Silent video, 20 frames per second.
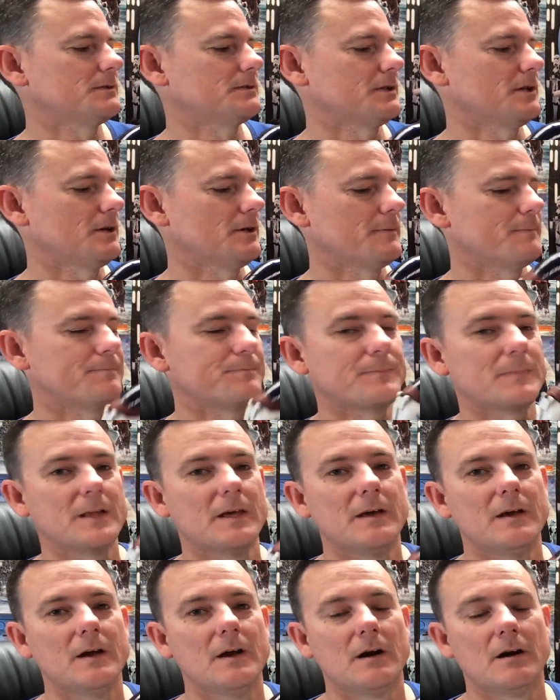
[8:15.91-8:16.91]
So
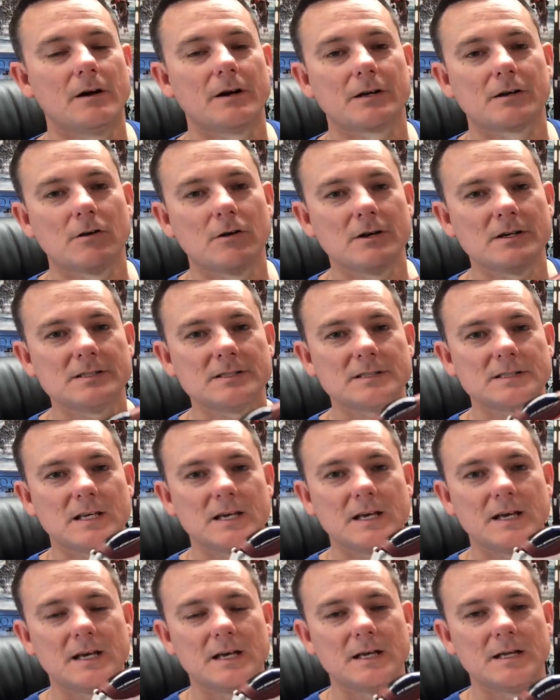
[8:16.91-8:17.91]
alright, guys,
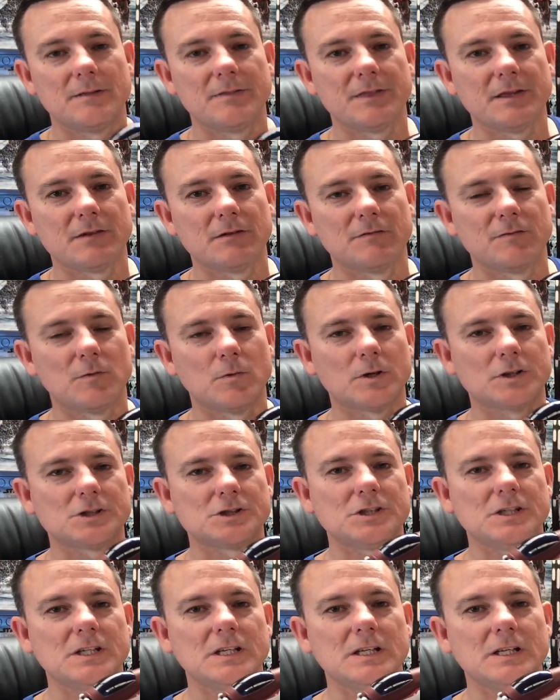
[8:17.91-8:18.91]
thank you for
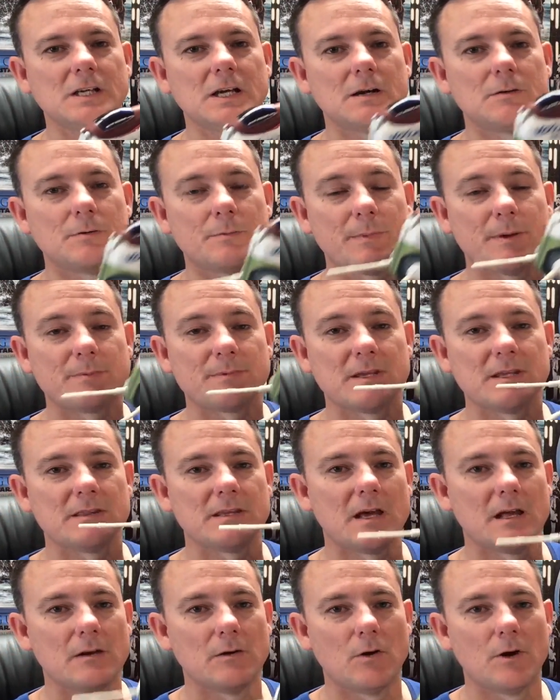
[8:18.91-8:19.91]
watching. Remember to hit
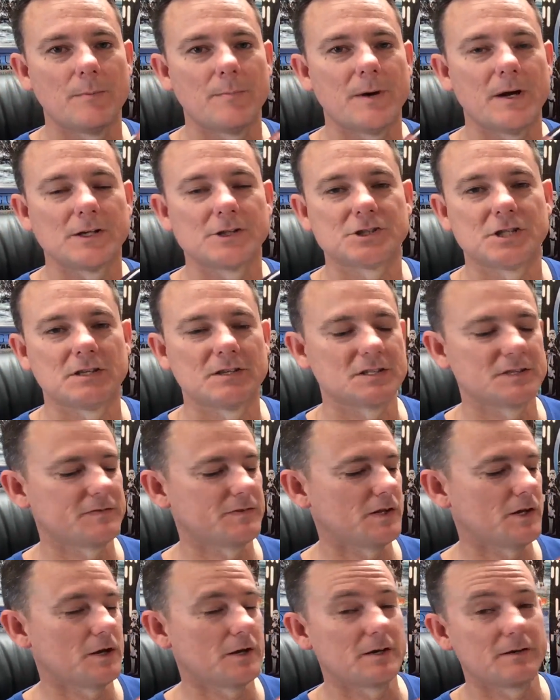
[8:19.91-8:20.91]
that like button, share this
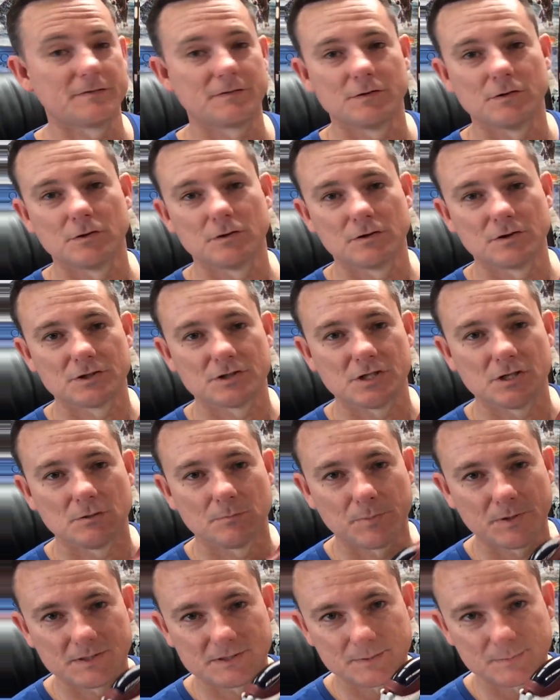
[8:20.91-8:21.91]
video, and if you're new to this
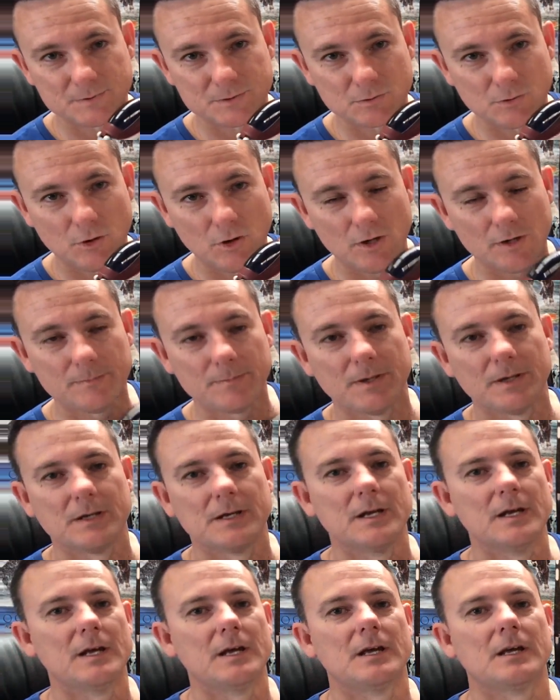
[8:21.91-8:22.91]
channel, please subscribe.
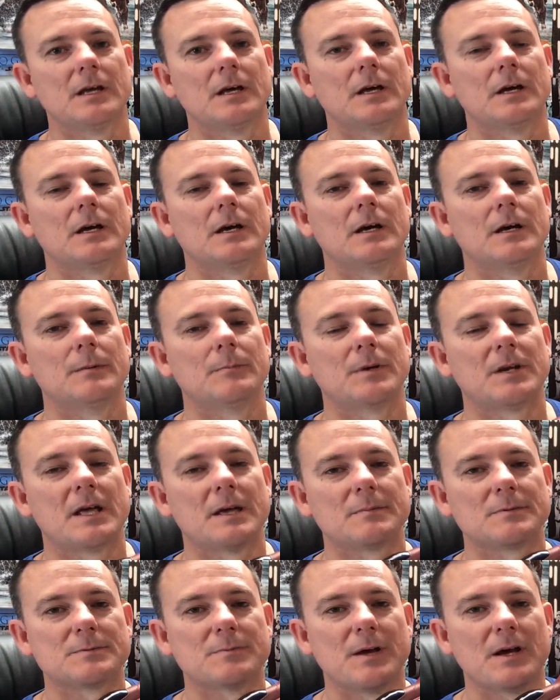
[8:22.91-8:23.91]
My
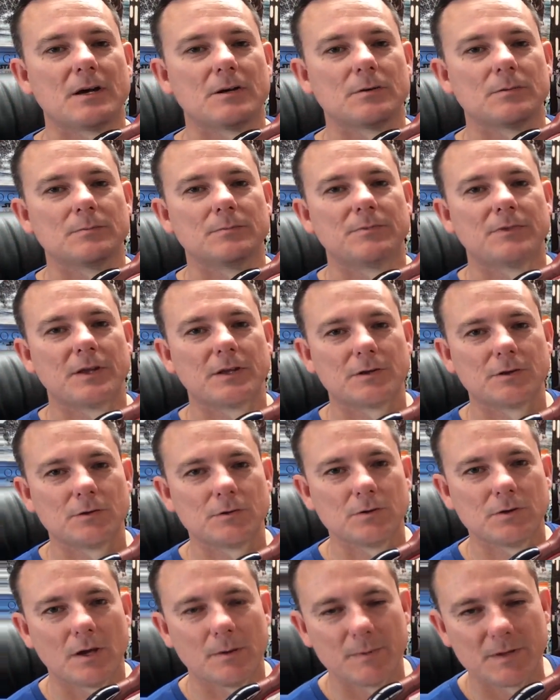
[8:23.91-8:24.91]
name's Malcolm. Thank
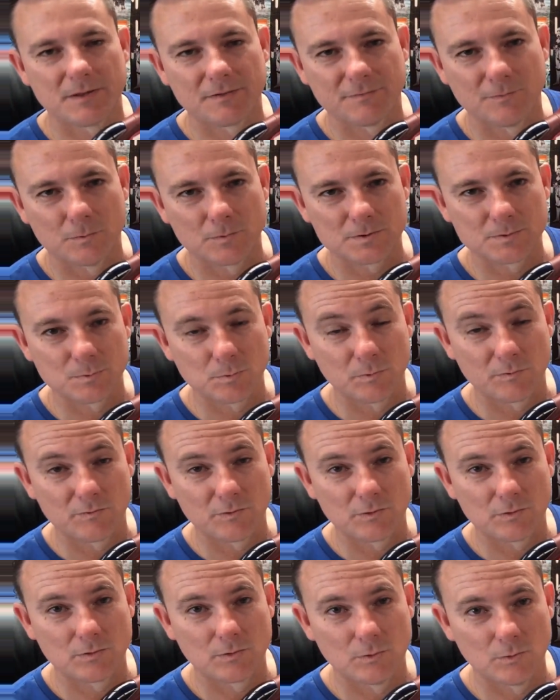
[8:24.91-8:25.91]
you, and may the Force be with
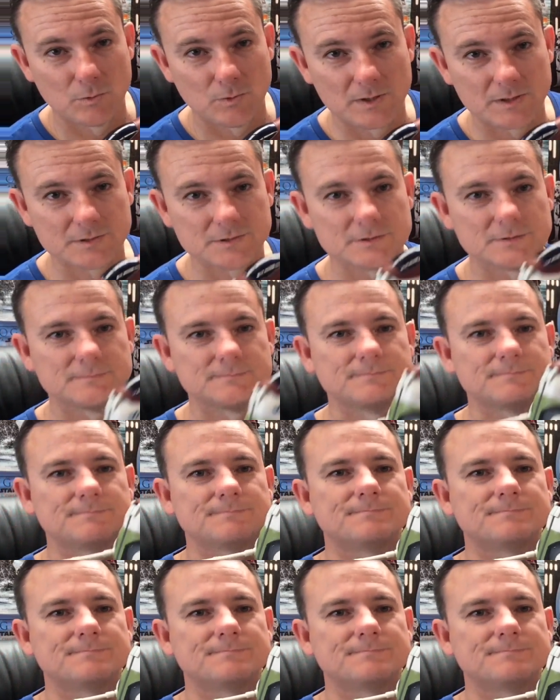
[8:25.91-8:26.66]
you always.